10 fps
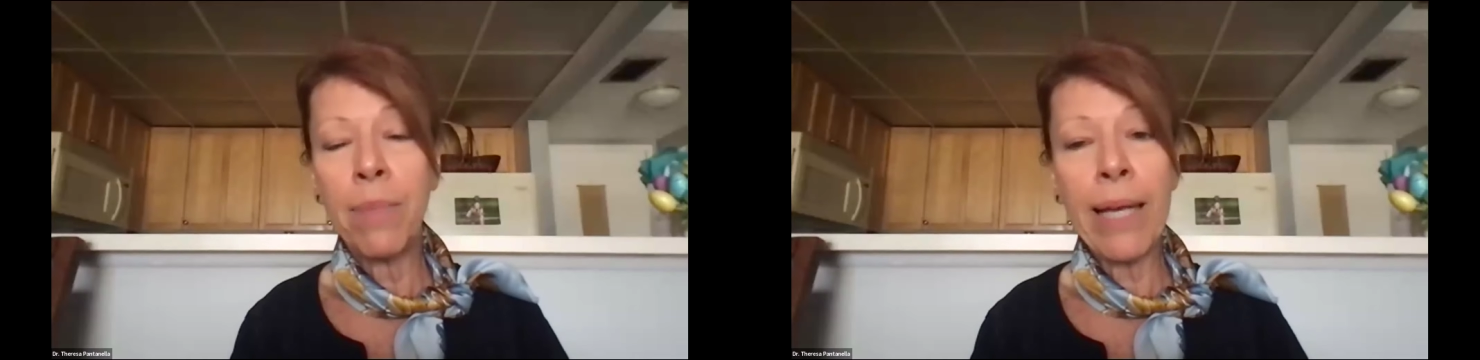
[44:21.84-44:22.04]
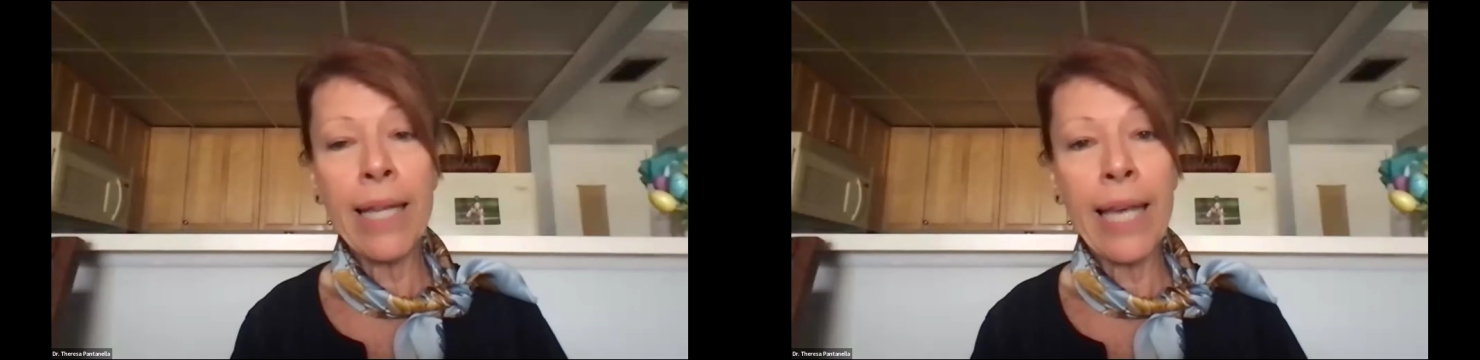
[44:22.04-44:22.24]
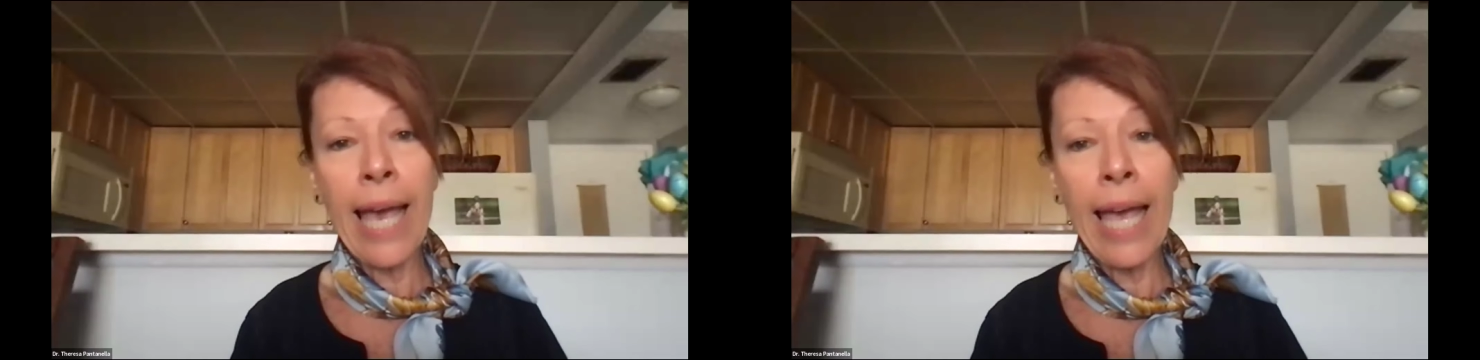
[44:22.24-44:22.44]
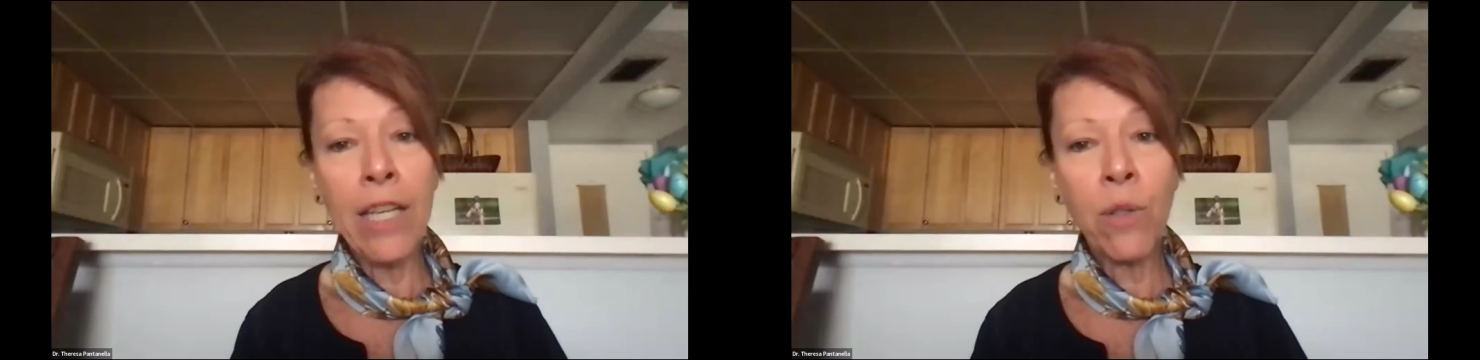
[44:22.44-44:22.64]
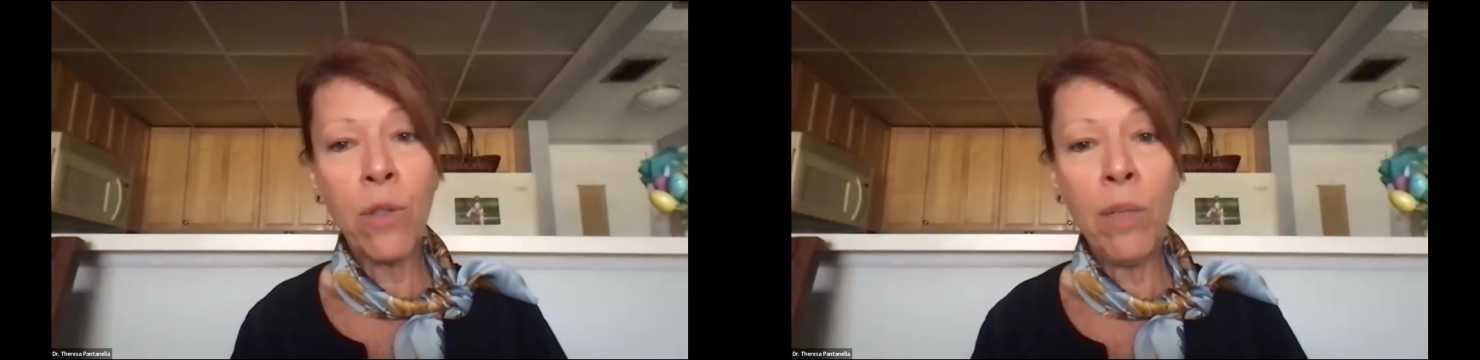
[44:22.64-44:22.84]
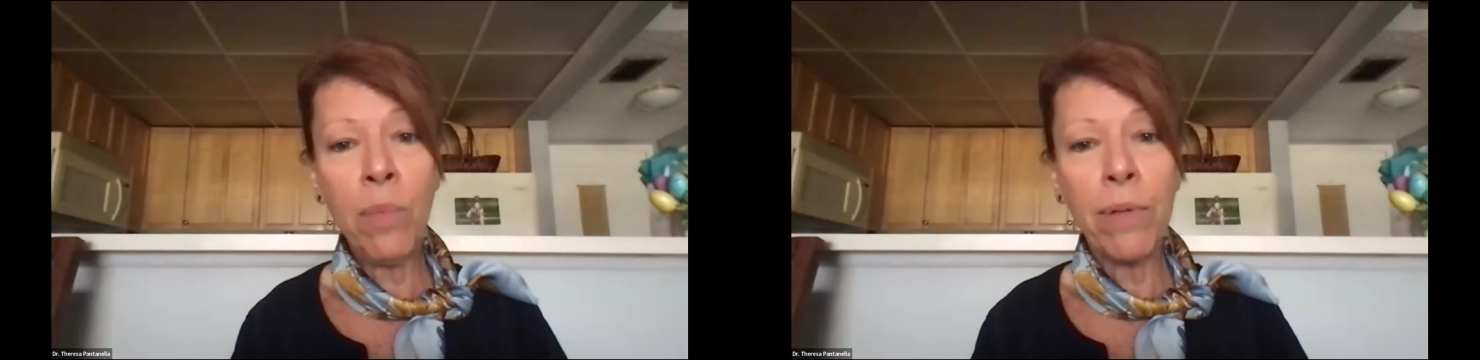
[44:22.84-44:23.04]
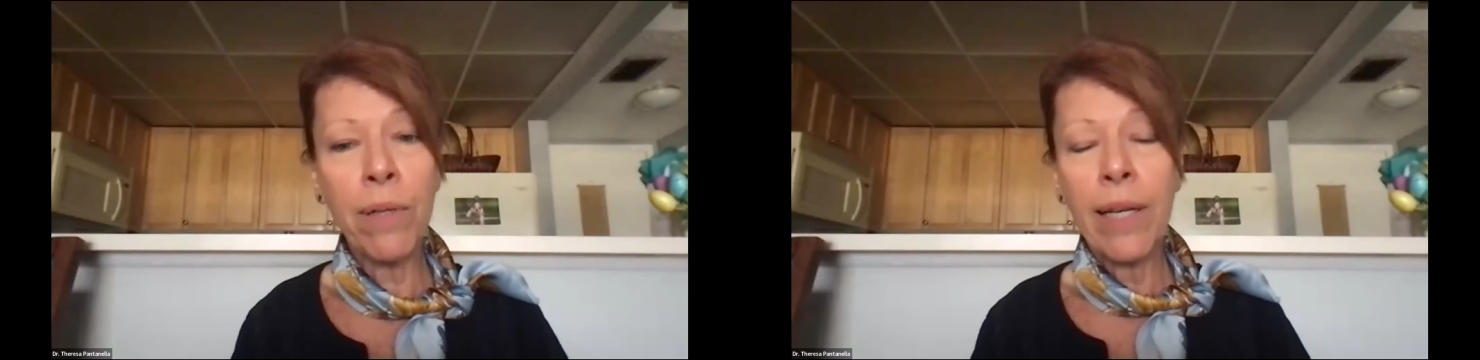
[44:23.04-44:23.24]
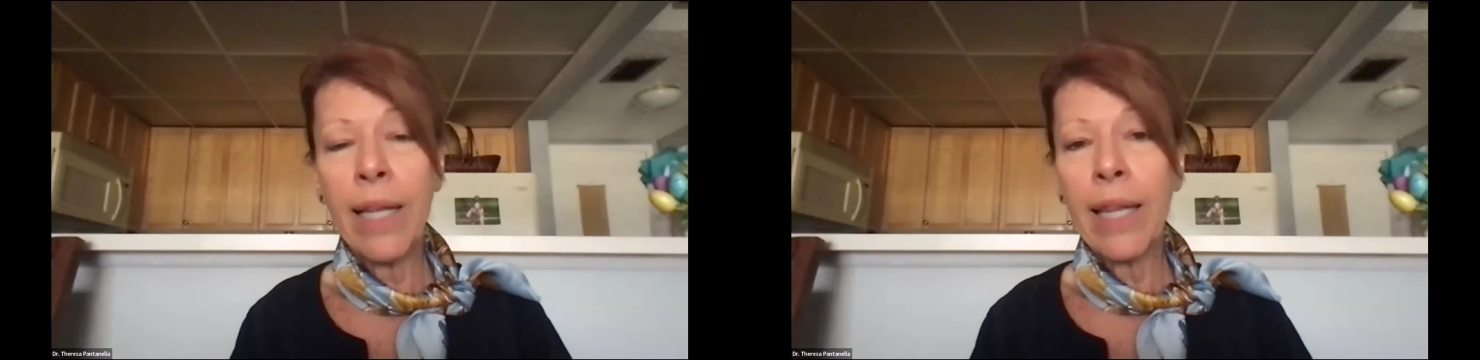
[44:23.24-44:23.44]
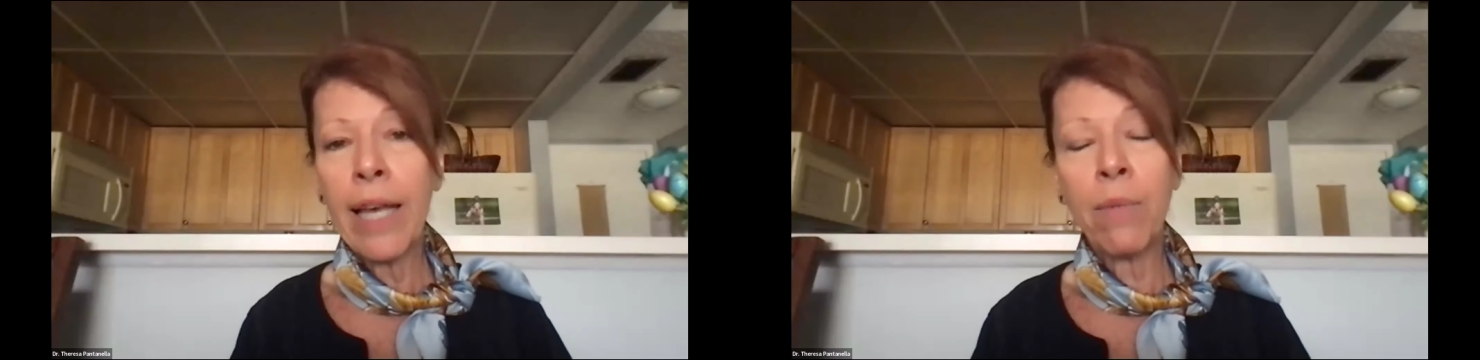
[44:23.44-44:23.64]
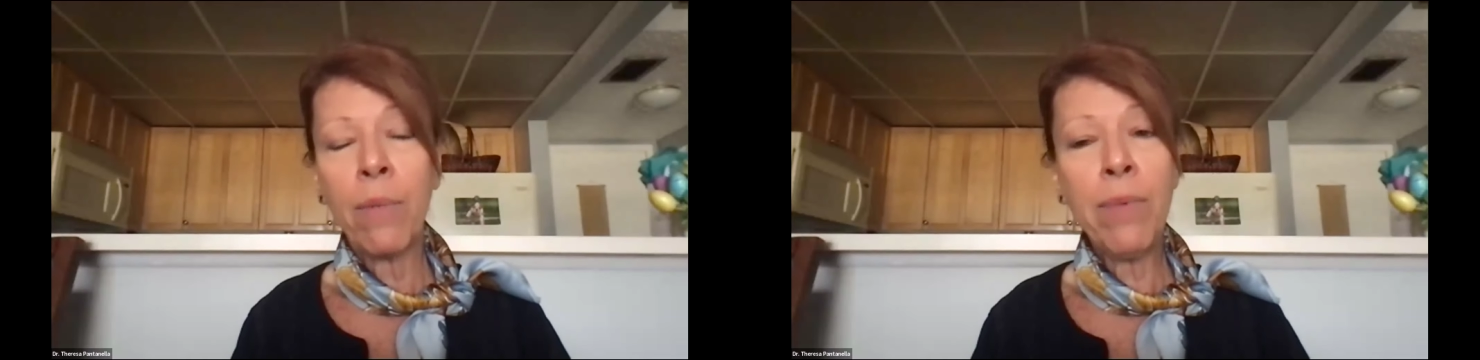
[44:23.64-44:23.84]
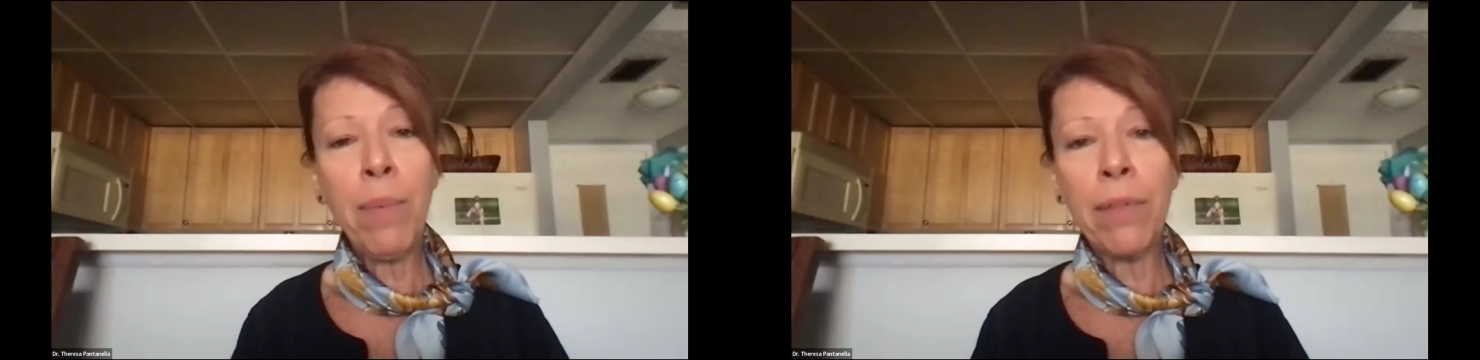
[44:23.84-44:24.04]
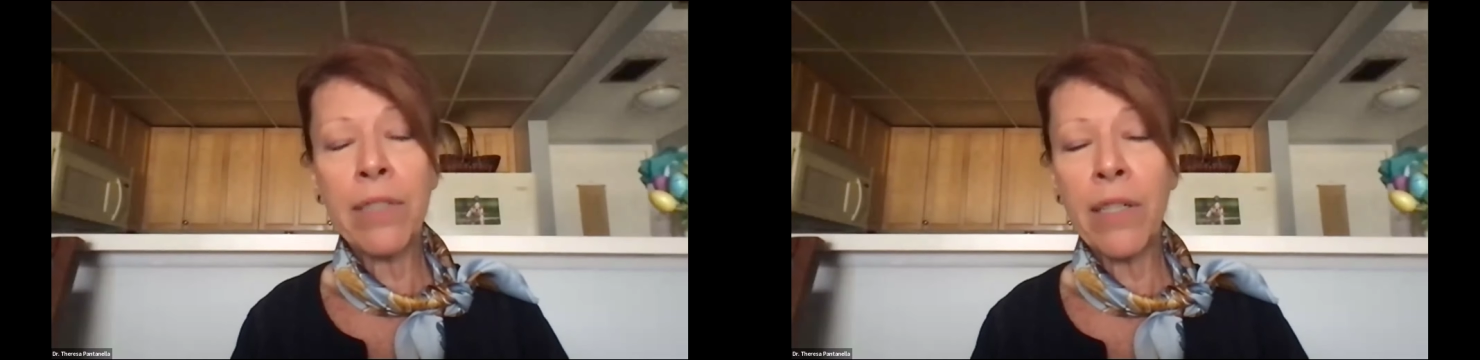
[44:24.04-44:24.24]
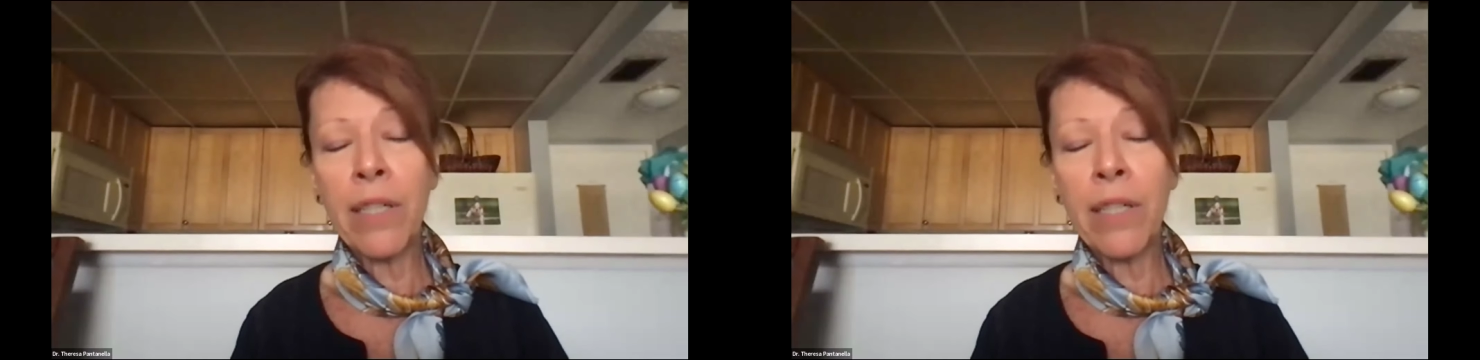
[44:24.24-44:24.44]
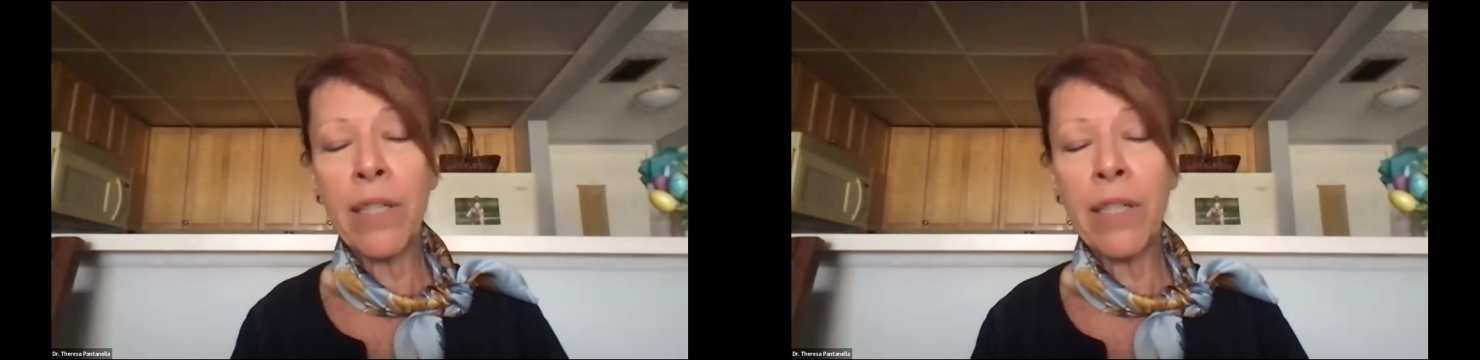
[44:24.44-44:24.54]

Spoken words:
depending on the age group, like once people start to